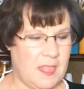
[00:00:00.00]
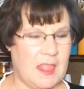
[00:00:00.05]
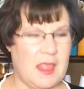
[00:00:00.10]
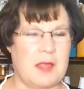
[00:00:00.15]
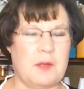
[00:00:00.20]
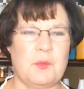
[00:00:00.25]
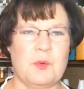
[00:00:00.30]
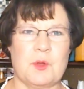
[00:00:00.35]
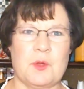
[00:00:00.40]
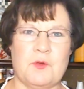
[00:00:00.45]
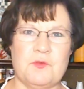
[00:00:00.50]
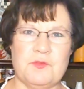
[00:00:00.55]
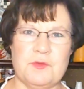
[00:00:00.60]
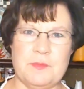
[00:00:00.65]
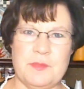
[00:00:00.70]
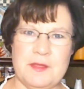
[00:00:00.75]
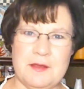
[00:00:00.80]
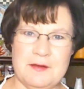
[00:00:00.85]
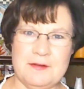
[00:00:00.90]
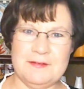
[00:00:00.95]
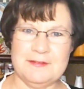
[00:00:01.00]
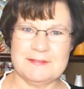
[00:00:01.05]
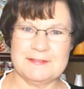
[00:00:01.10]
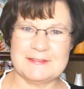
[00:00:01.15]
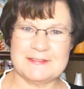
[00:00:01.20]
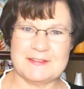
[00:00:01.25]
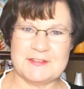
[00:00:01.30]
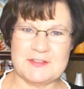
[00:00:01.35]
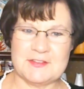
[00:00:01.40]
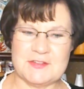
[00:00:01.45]
and we'll go from there
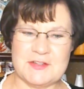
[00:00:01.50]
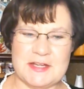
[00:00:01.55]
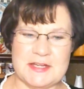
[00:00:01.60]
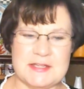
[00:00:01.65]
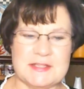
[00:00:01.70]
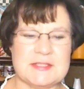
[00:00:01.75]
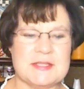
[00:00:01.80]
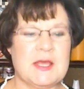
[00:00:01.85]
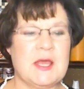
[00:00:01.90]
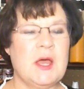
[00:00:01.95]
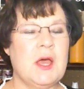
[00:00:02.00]
all right